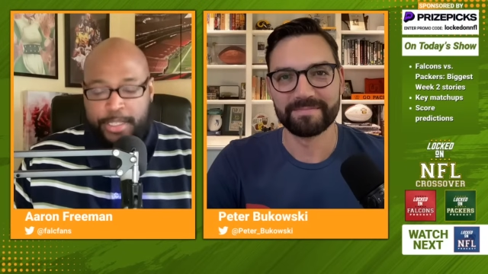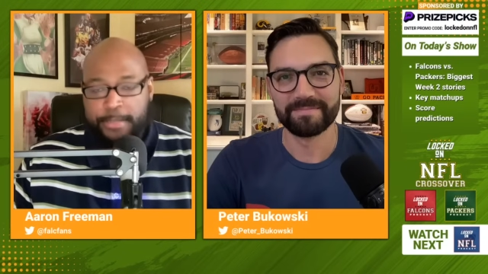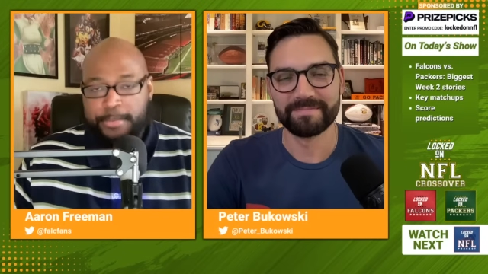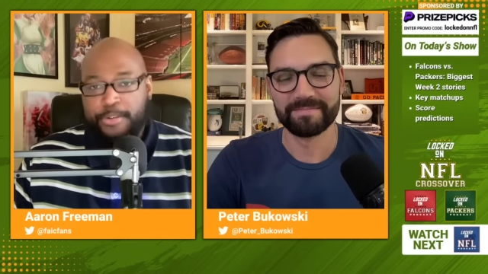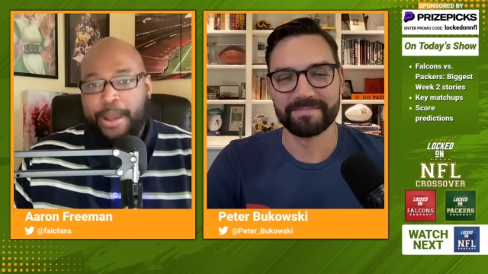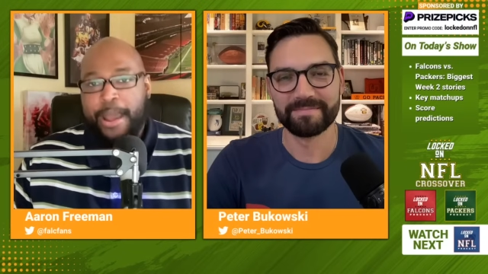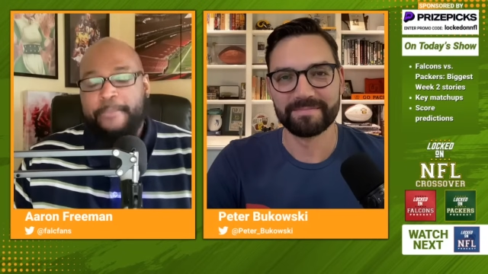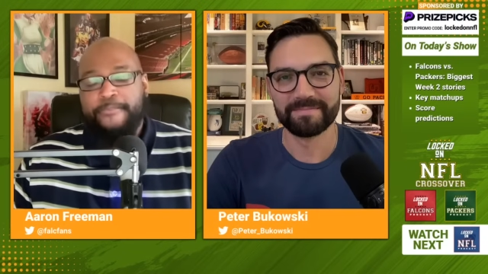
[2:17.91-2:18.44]

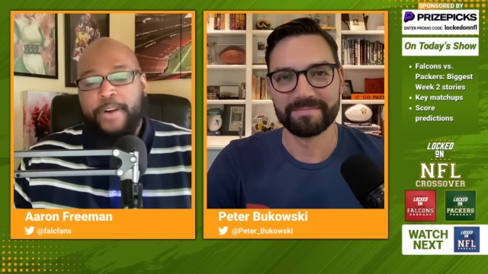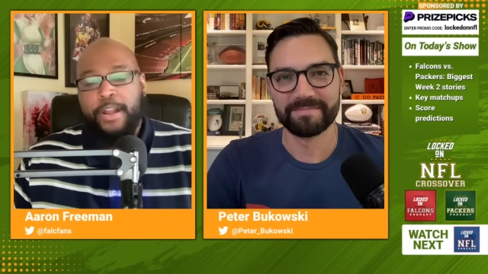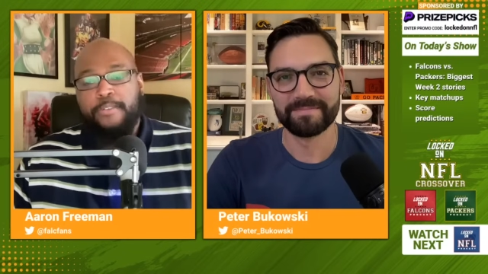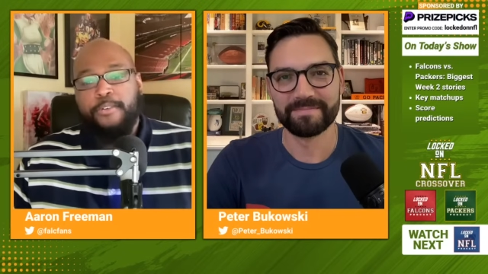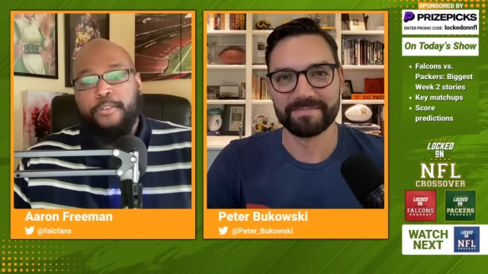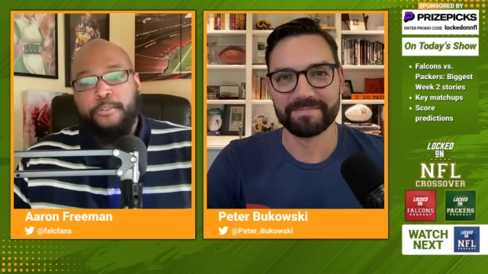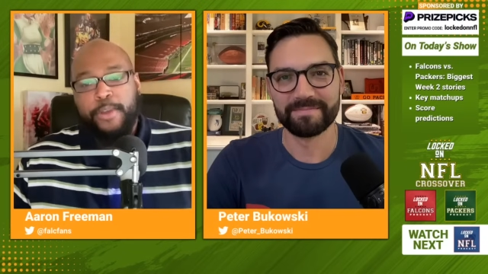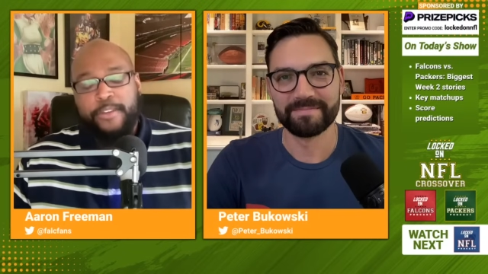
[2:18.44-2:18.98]
Speaker 1: subscribe and
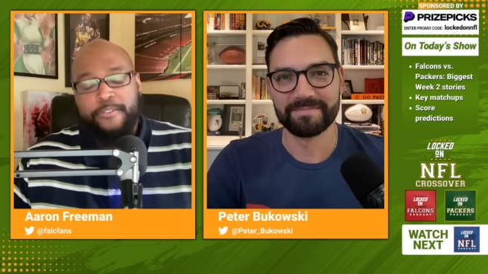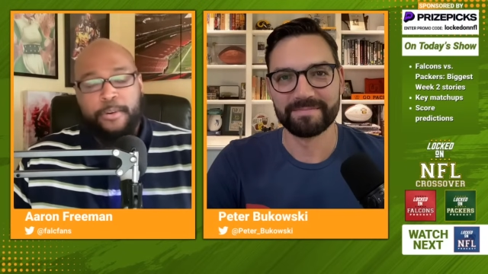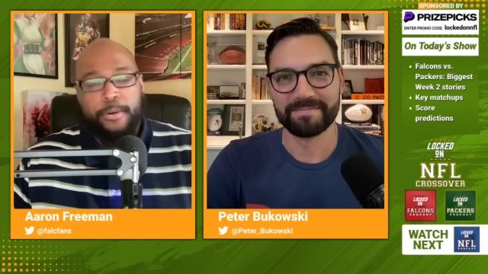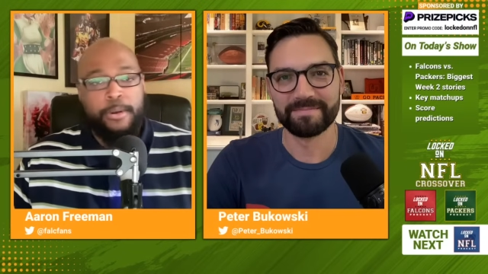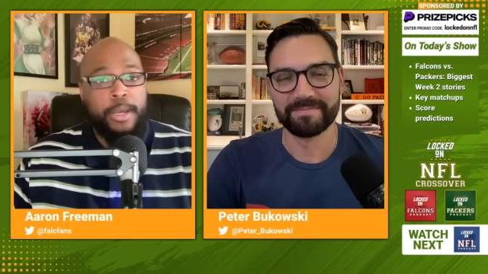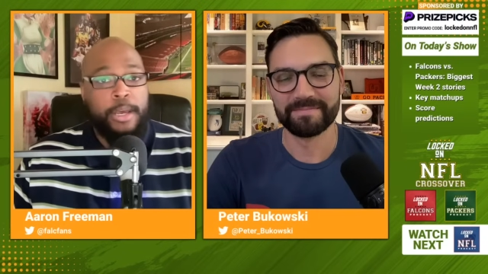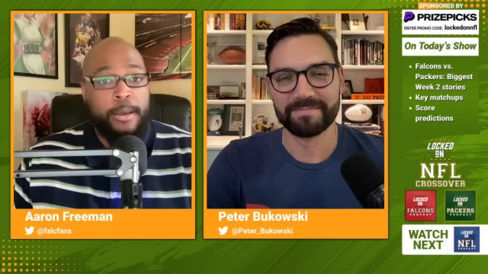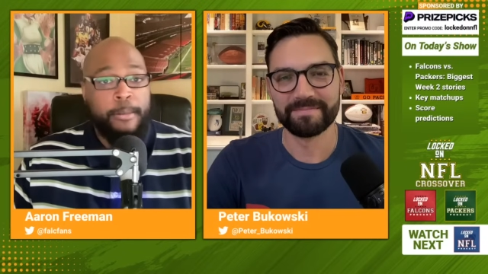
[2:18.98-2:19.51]
follow for free
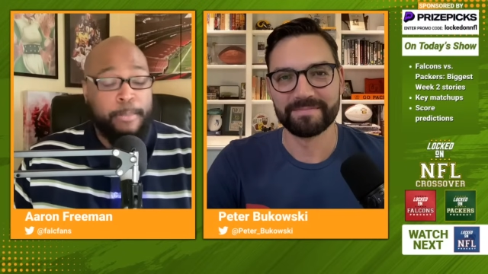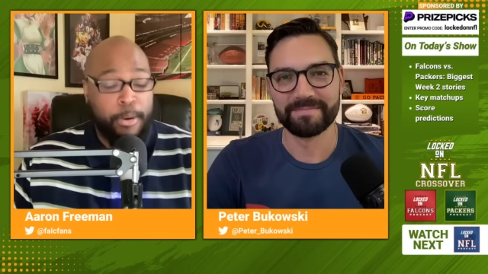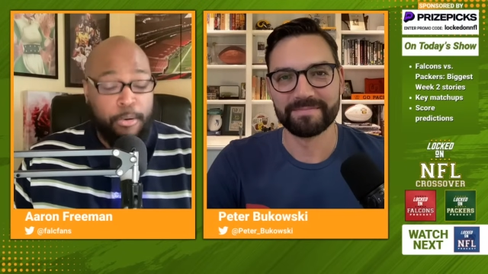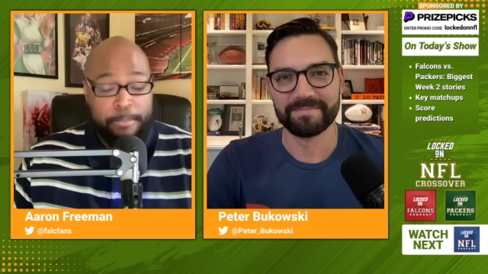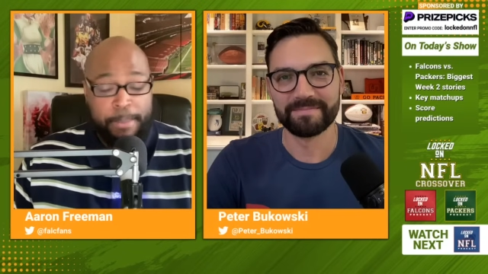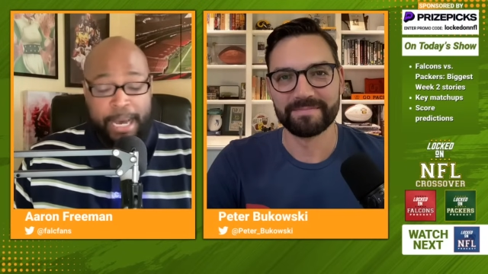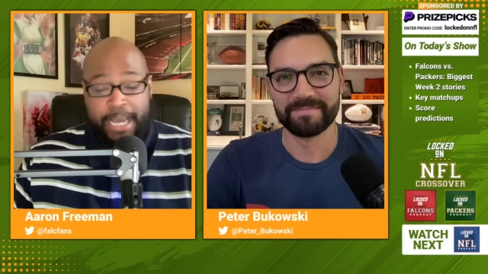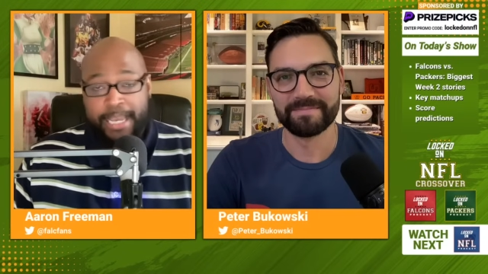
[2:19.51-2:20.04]
for
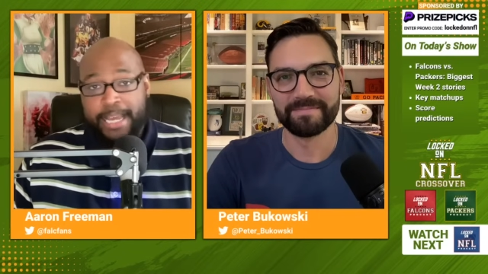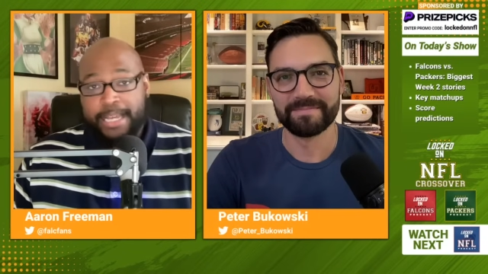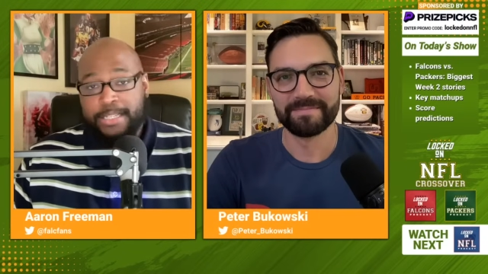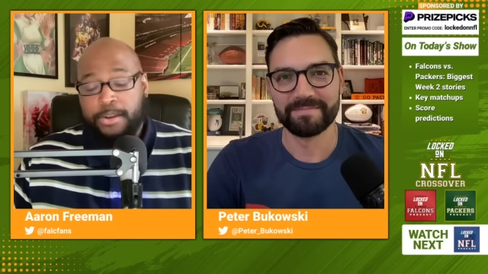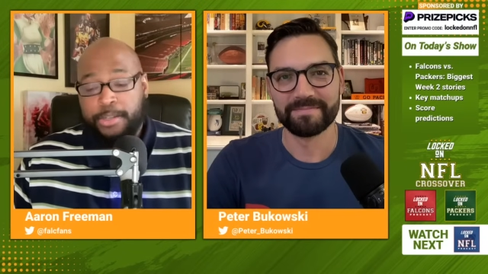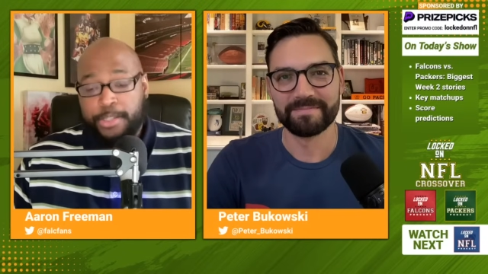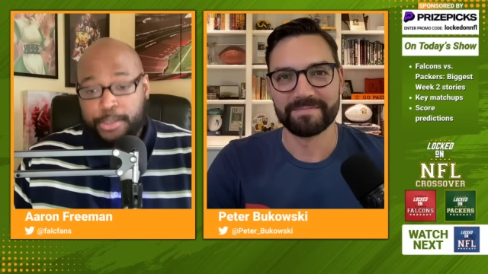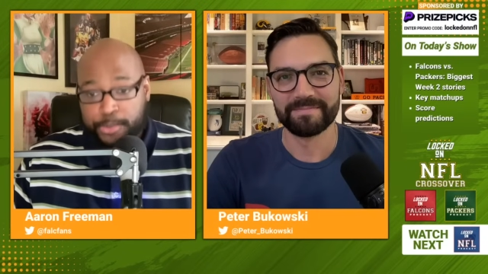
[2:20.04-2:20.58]
both
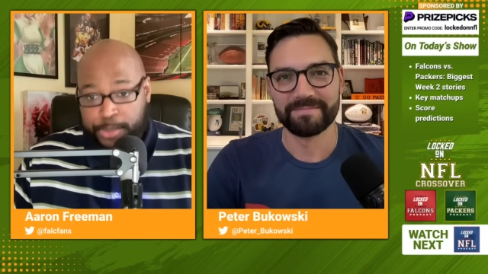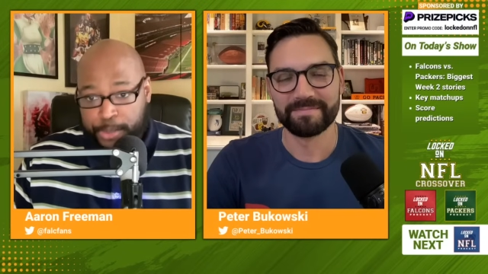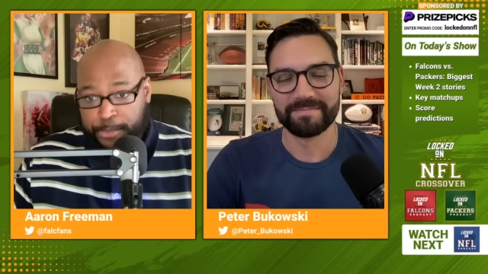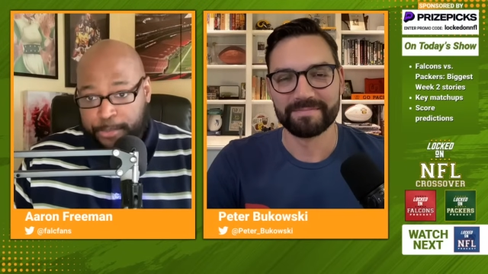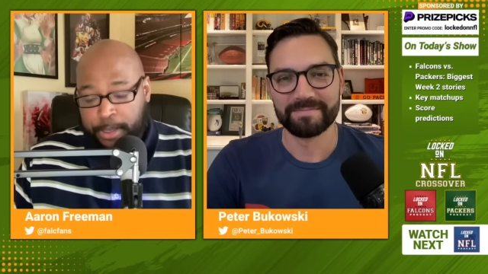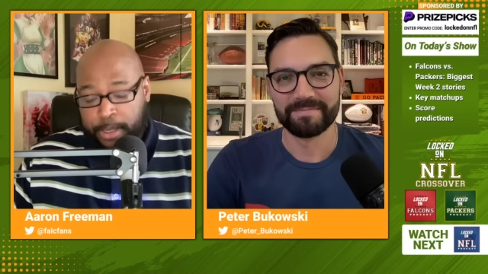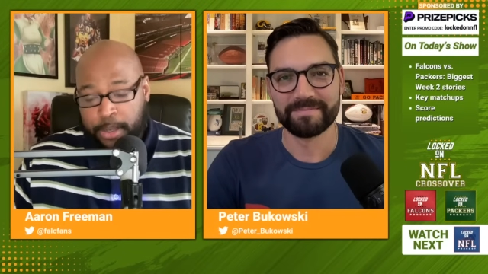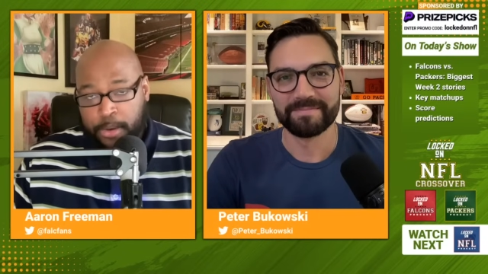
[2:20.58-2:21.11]
podcasts on
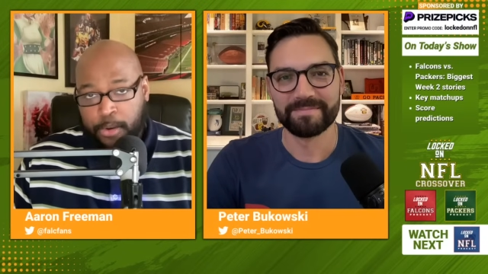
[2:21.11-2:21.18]
YouTube